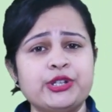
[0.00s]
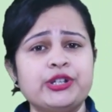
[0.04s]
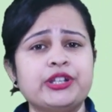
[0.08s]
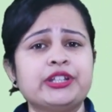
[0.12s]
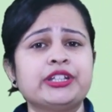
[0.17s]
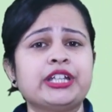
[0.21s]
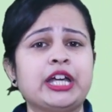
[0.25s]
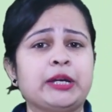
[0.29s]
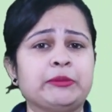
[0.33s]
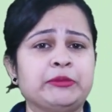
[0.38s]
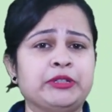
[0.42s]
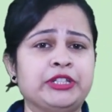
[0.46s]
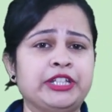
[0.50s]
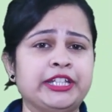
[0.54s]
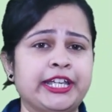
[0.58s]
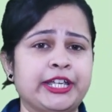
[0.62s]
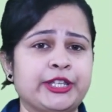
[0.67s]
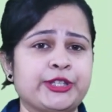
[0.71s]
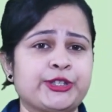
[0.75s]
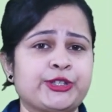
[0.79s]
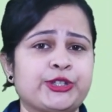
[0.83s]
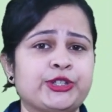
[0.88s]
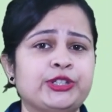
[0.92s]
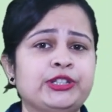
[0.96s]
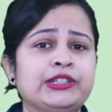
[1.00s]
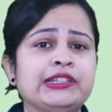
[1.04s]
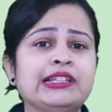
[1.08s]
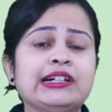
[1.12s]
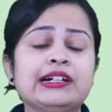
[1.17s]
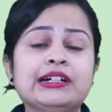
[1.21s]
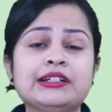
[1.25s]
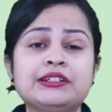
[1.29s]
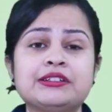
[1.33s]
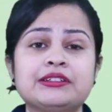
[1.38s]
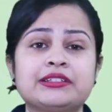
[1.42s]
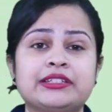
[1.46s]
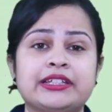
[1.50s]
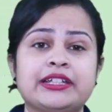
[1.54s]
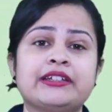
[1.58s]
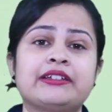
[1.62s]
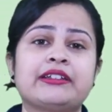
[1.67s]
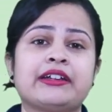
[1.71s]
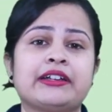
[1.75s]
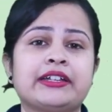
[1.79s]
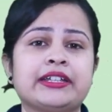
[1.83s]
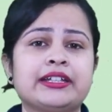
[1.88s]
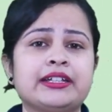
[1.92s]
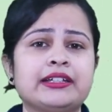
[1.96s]
in communication learn to think
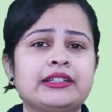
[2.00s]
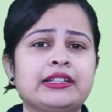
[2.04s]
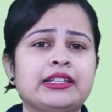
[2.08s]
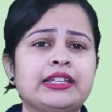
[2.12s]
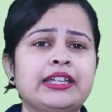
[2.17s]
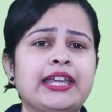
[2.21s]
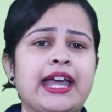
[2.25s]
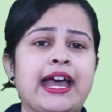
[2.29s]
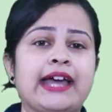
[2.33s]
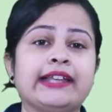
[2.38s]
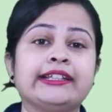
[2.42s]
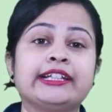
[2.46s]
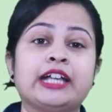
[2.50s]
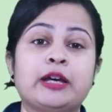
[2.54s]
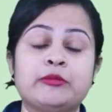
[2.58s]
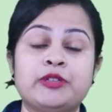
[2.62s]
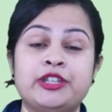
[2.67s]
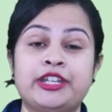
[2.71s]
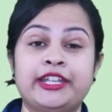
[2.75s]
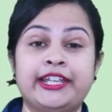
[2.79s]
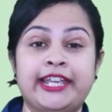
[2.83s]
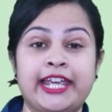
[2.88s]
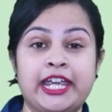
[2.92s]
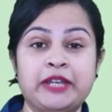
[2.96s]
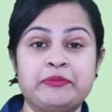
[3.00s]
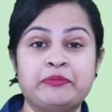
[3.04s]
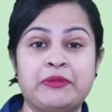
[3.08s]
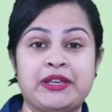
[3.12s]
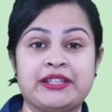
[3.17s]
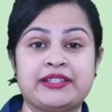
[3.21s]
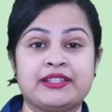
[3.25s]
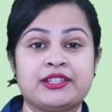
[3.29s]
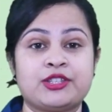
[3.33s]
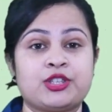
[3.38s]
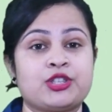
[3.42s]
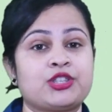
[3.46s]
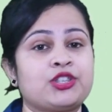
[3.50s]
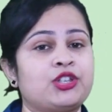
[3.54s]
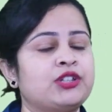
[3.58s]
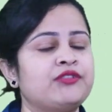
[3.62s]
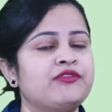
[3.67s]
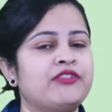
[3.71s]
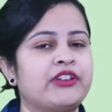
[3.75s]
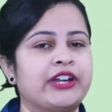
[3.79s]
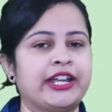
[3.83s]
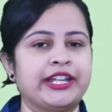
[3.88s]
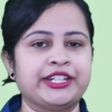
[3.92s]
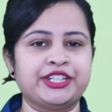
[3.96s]
critically and communicate messages on a
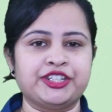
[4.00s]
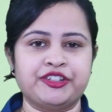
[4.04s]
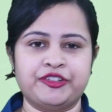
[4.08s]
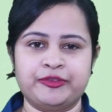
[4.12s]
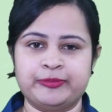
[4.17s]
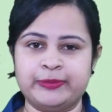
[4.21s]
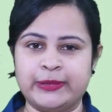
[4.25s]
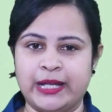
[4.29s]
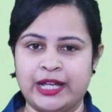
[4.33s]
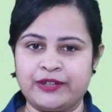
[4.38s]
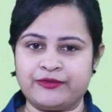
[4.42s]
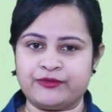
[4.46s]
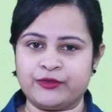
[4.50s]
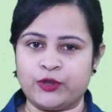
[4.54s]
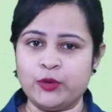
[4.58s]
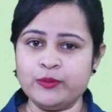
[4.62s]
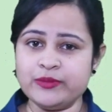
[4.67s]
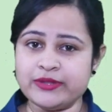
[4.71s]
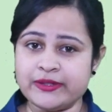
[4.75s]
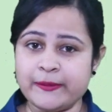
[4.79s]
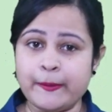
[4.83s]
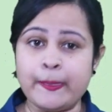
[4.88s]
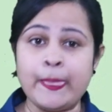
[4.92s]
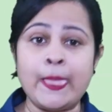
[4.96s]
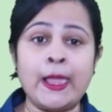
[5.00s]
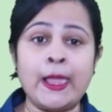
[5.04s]
variety of platforms.